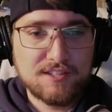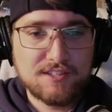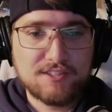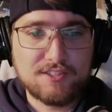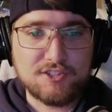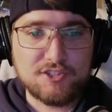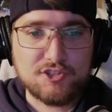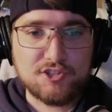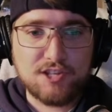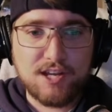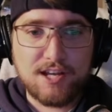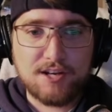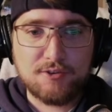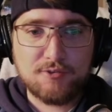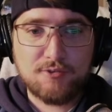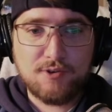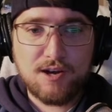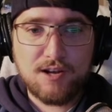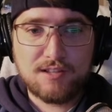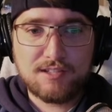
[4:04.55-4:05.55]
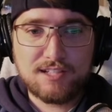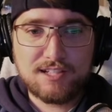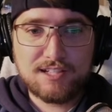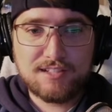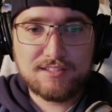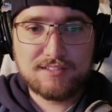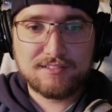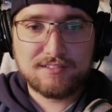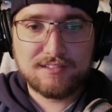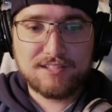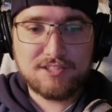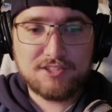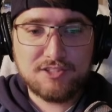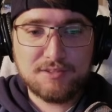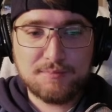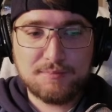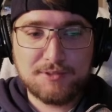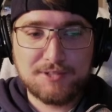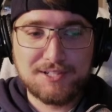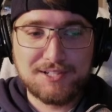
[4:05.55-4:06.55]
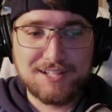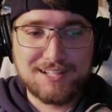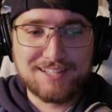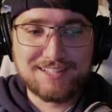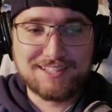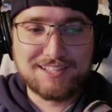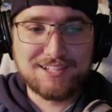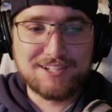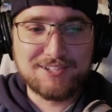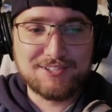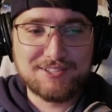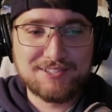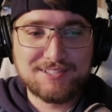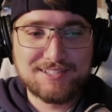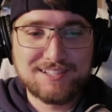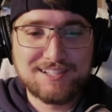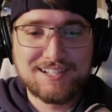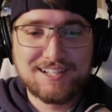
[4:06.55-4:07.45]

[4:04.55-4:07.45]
the shadow quality, let's just put it on low,